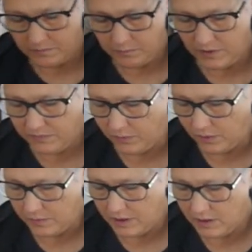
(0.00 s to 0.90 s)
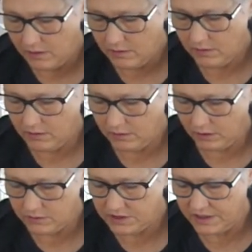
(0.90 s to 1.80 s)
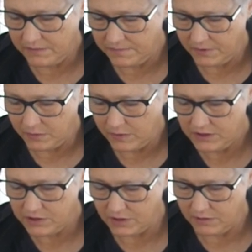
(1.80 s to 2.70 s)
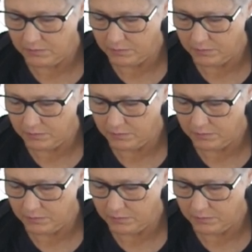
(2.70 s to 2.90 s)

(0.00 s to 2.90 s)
before we closed it up for the winter,